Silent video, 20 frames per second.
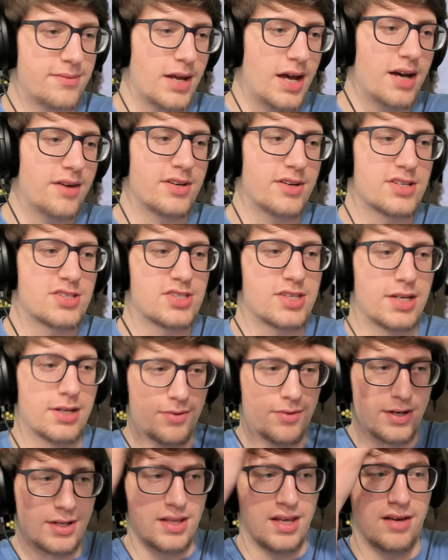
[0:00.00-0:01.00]
obviously in
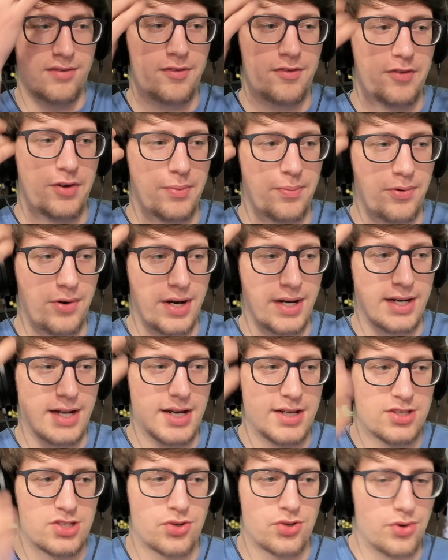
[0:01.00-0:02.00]
real life, if your brain
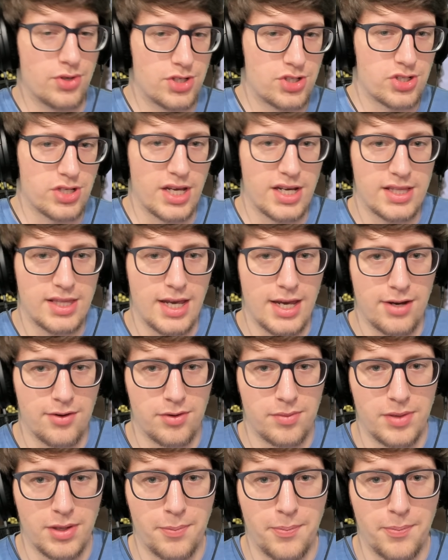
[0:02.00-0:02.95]
got squished like that, it would be